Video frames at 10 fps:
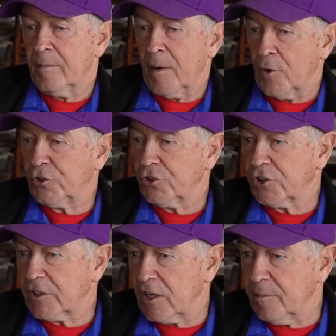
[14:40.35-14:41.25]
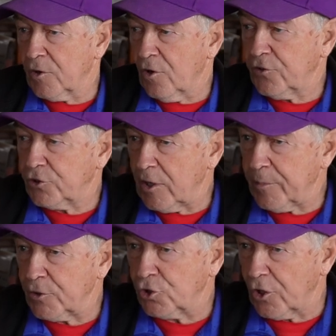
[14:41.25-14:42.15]
My boss used to say to me, Garth, you're
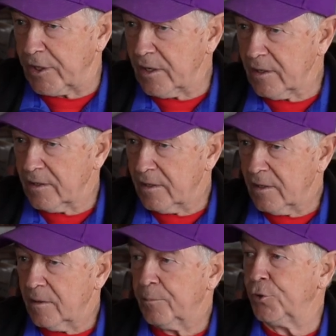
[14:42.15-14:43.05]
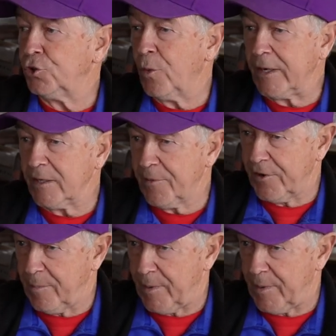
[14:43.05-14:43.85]
champion jockey, put your weight up three